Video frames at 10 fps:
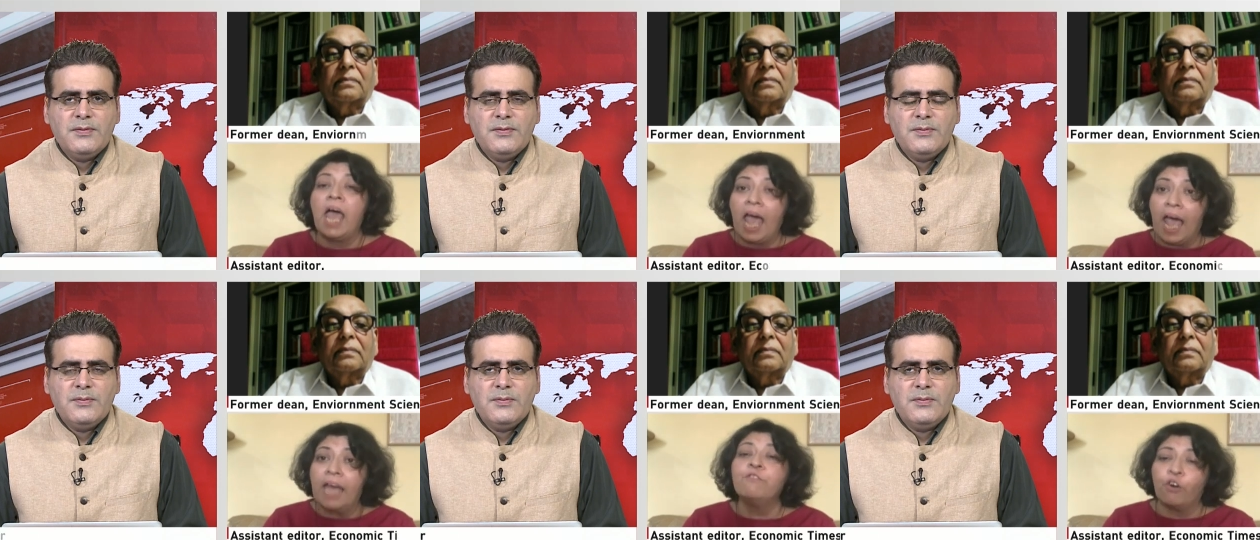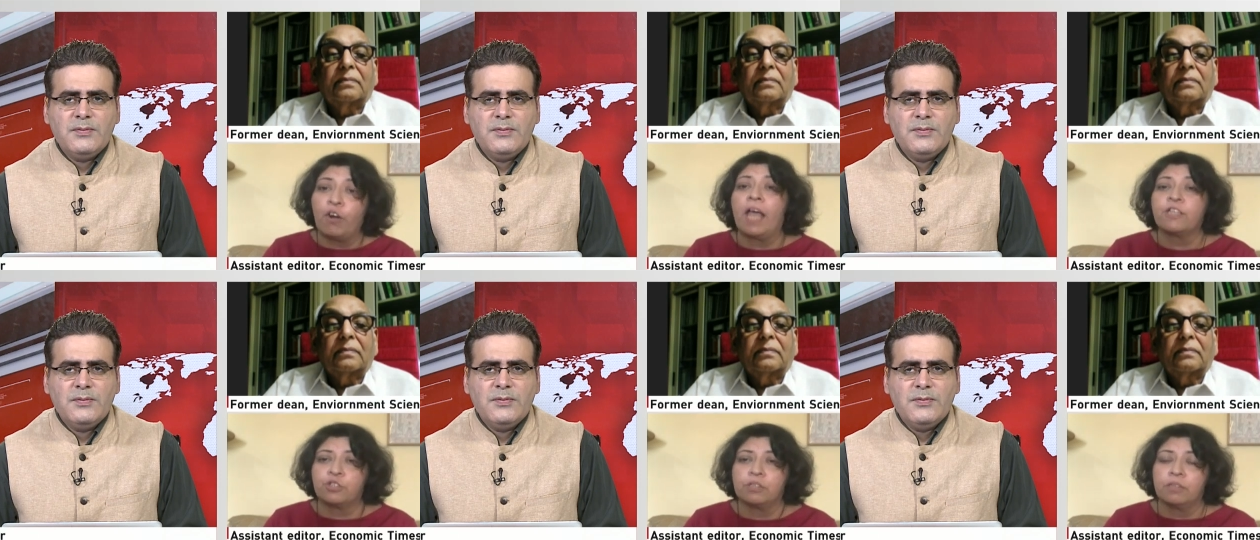Speaker 1: and for
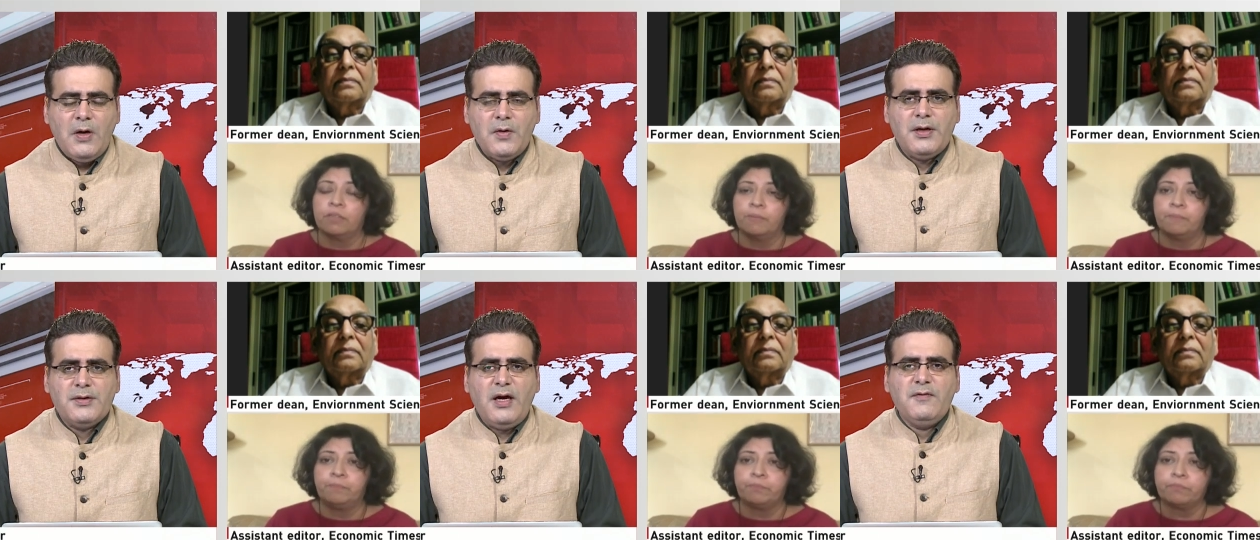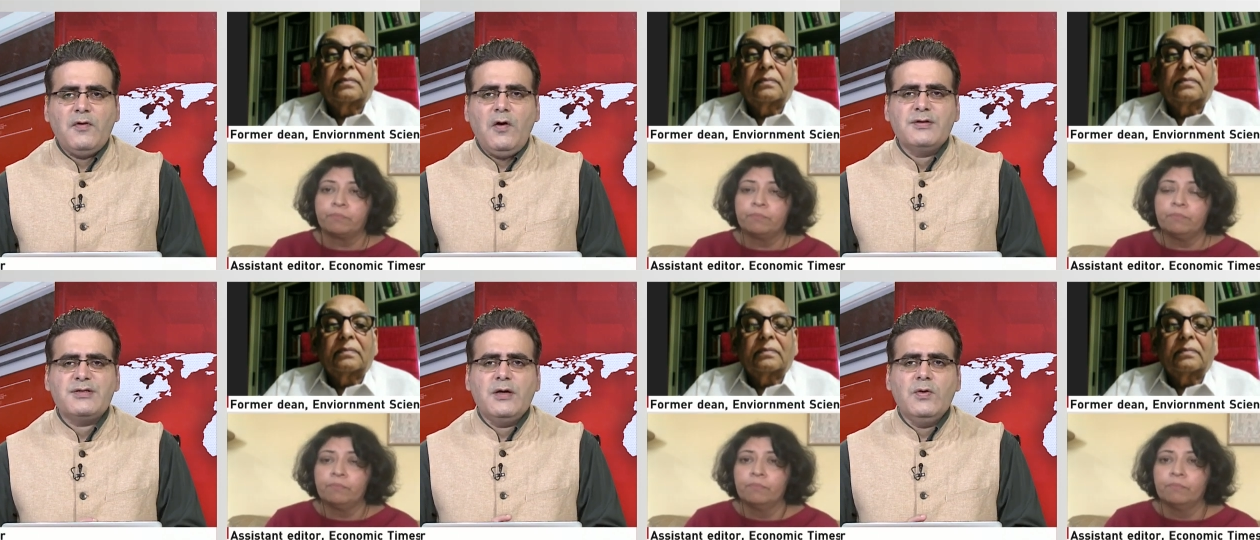action.
Speaker 2: Okay, time for
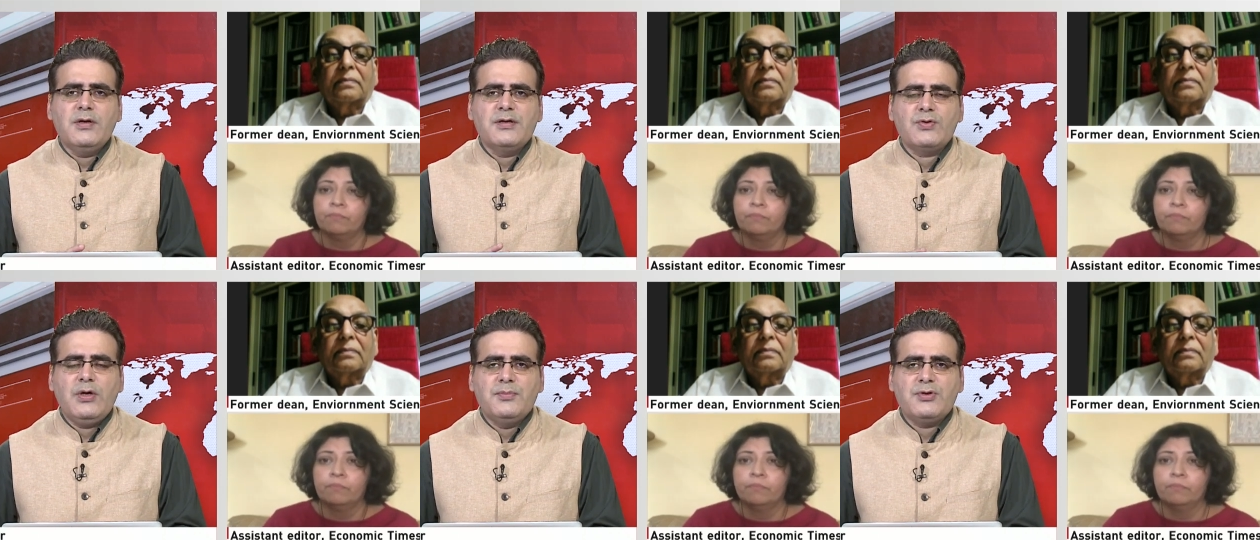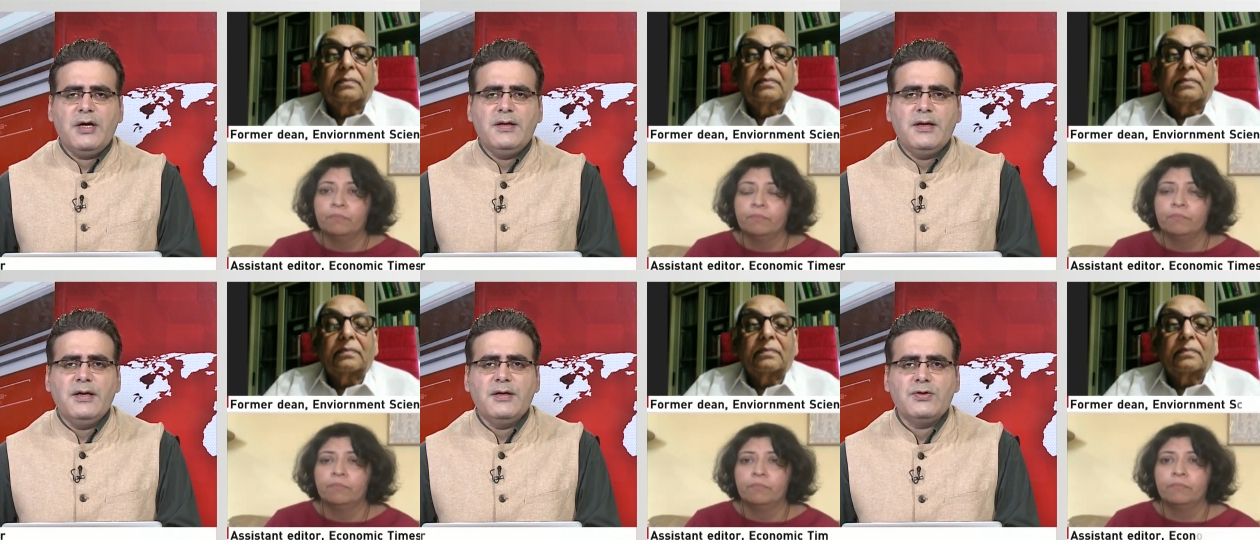all stakeholders to come
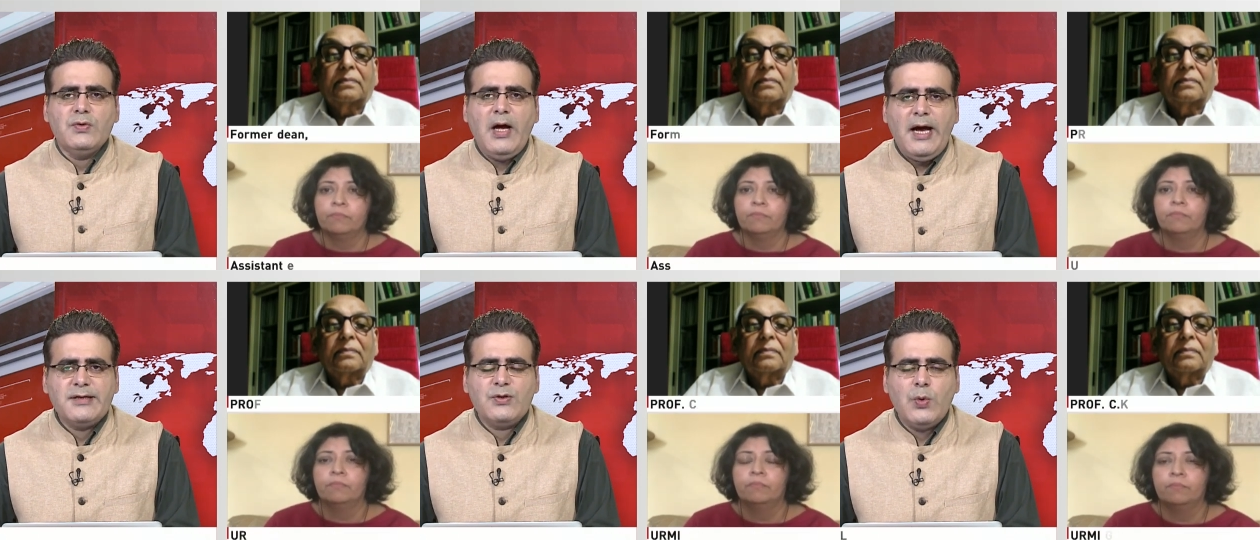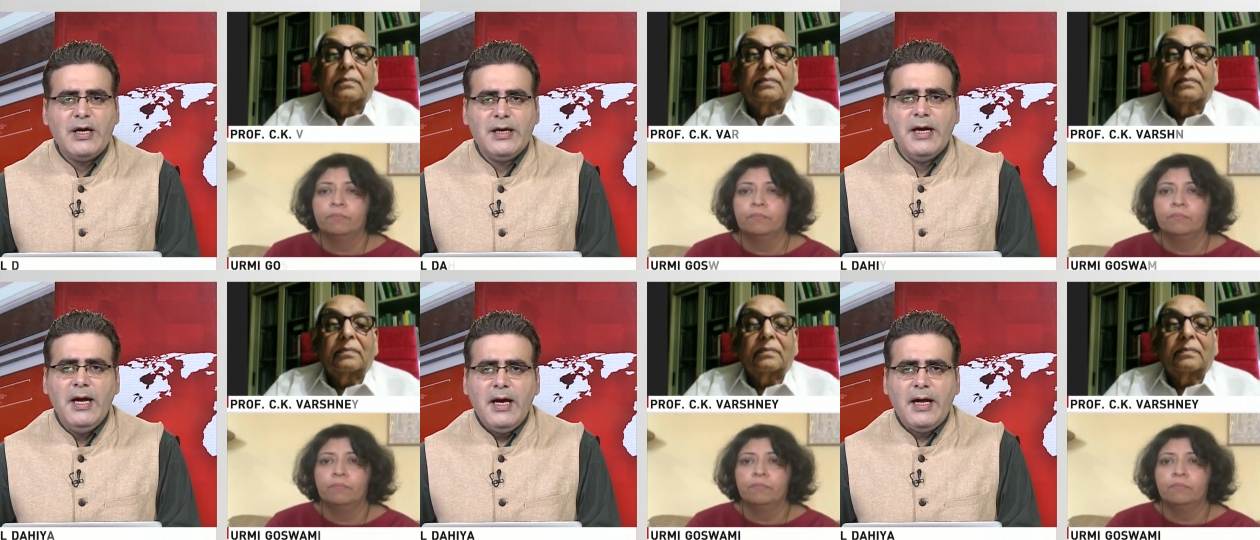together there to act
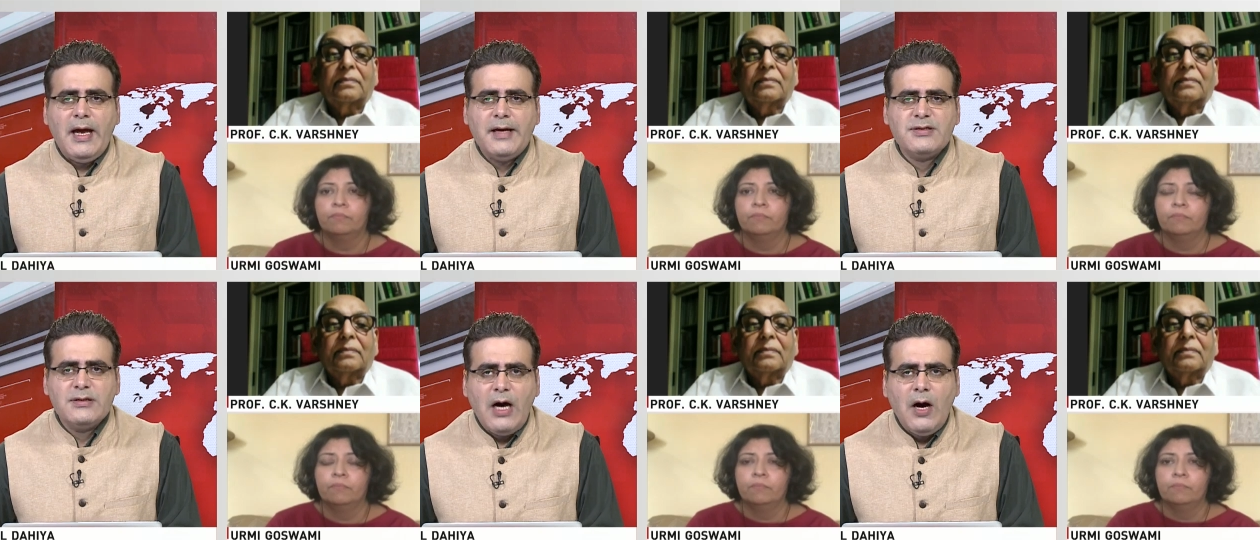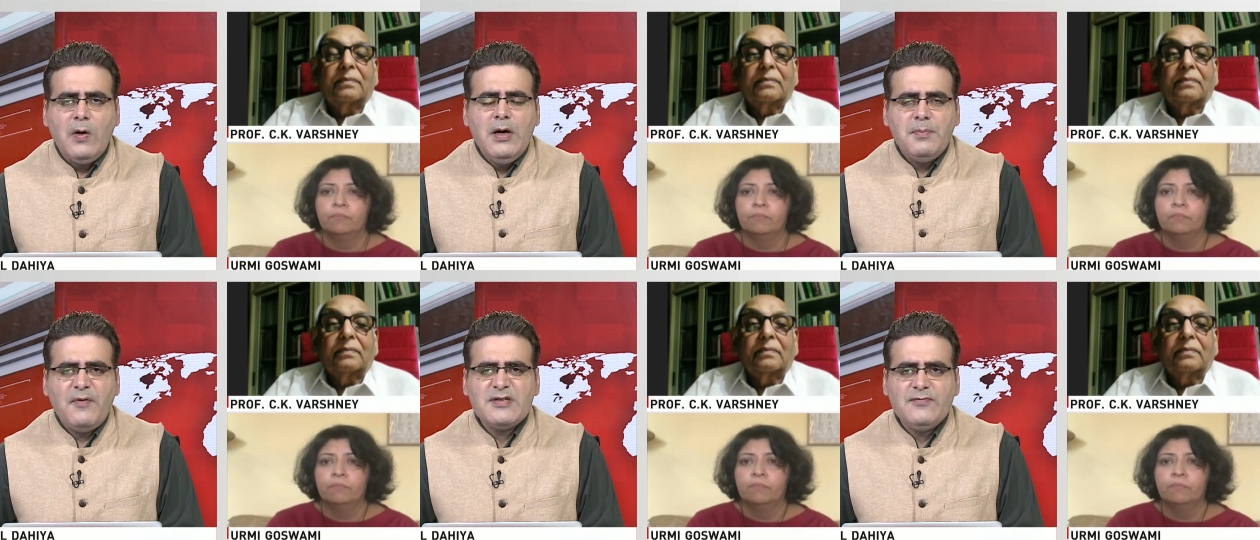quickly and act now.
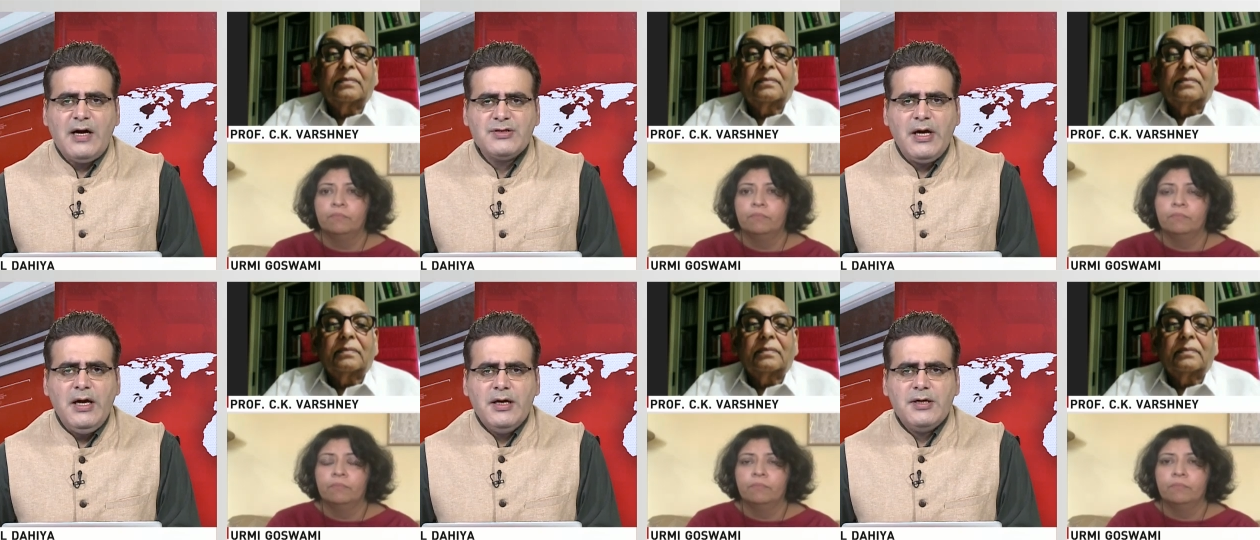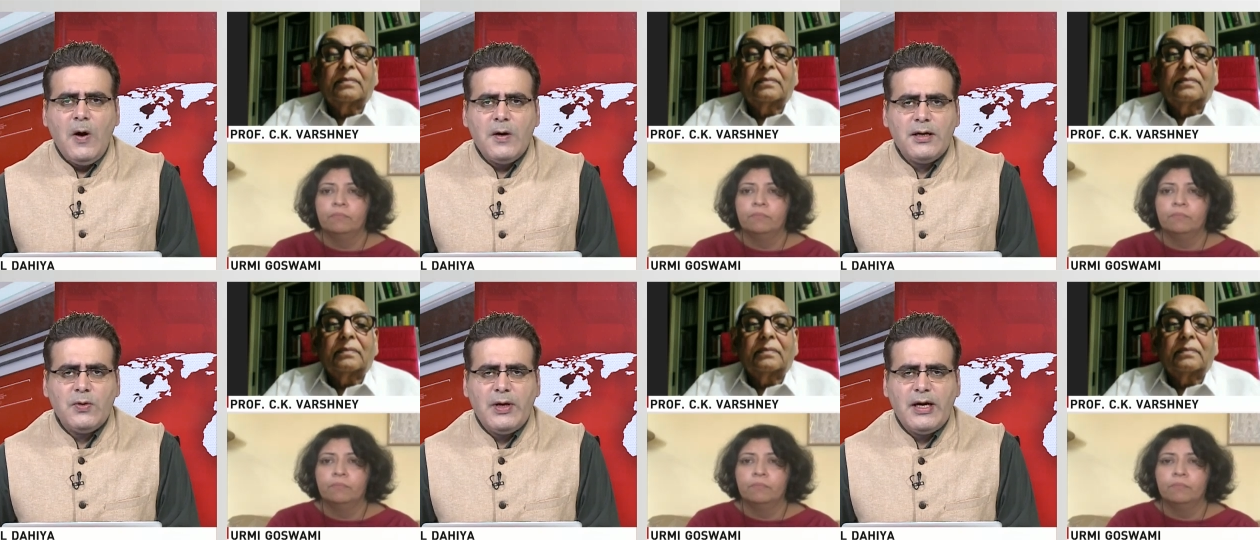Professor Varshney, your
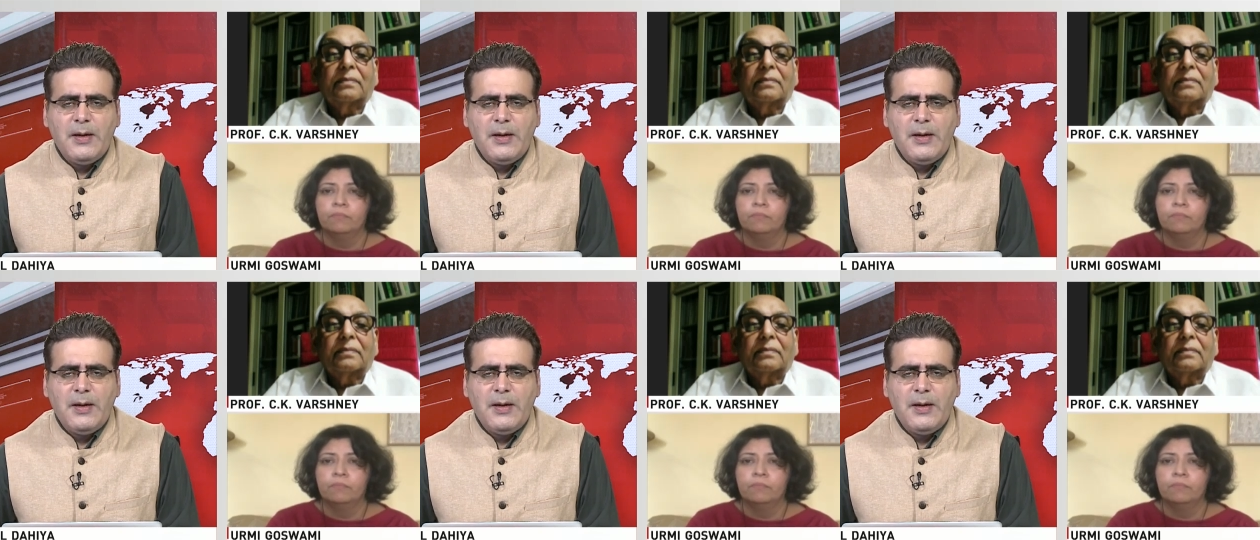concluding